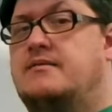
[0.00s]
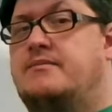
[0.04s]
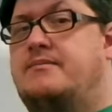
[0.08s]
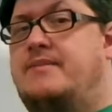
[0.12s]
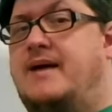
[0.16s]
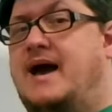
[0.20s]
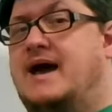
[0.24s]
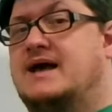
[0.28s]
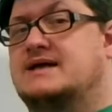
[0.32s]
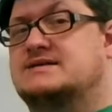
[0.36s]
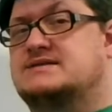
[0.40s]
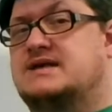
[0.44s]

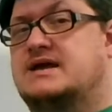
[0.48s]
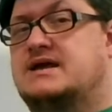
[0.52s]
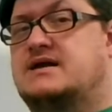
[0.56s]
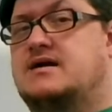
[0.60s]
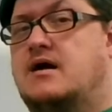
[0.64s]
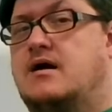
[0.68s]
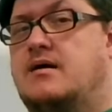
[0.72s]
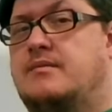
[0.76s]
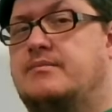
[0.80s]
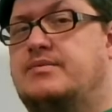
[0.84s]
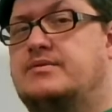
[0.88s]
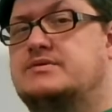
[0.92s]
passé
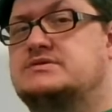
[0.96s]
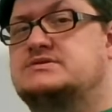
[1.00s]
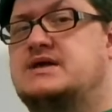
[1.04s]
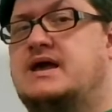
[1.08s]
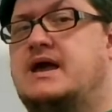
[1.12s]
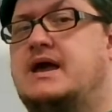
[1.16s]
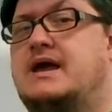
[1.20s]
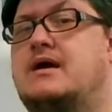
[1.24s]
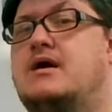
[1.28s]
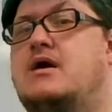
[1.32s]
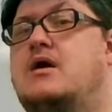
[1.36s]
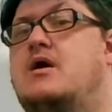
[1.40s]

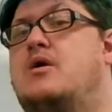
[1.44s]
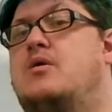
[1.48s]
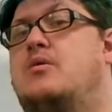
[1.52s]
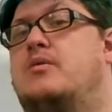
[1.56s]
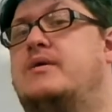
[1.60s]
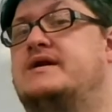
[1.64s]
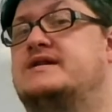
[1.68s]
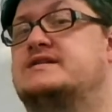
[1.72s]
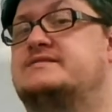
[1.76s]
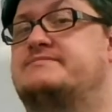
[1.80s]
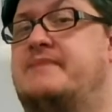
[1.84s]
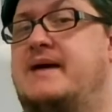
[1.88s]
composé. When
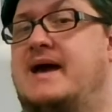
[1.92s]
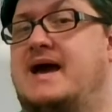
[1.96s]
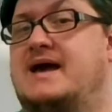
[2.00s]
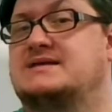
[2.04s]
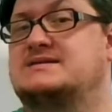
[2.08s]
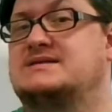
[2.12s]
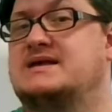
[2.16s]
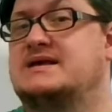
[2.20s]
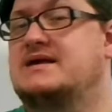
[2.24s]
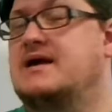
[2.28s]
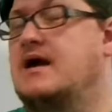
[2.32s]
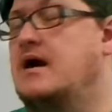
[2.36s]
it's
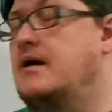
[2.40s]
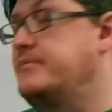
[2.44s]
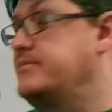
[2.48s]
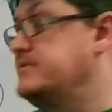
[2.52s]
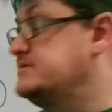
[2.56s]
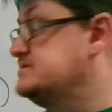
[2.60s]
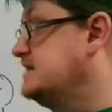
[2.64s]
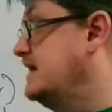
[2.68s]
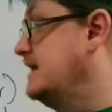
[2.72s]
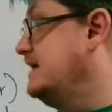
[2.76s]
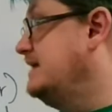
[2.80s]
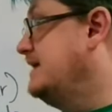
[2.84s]
passé
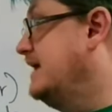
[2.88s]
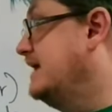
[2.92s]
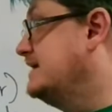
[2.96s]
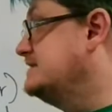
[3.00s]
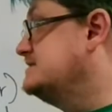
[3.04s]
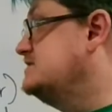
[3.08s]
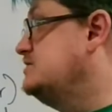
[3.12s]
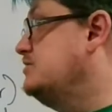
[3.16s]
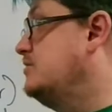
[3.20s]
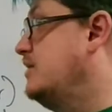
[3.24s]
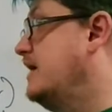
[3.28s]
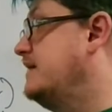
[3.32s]
composé, yes,
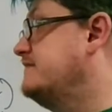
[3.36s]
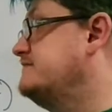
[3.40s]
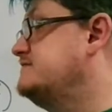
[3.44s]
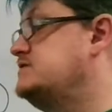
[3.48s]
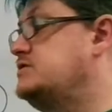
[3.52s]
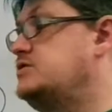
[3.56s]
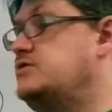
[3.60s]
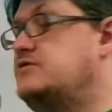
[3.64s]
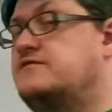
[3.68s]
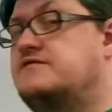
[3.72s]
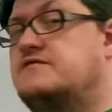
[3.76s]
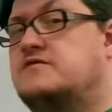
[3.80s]
you have
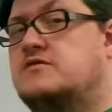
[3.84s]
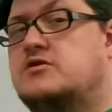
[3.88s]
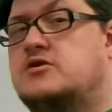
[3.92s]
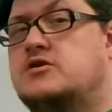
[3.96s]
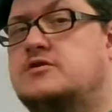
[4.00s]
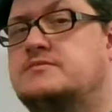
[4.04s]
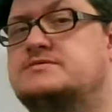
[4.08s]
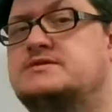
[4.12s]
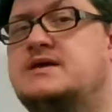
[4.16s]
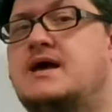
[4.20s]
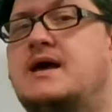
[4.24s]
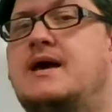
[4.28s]
two
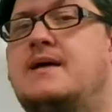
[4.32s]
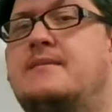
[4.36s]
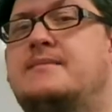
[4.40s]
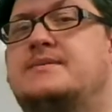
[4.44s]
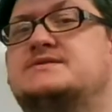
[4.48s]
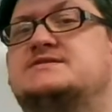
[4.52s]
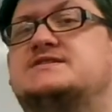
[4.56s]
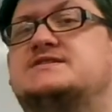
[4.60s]
verbs, but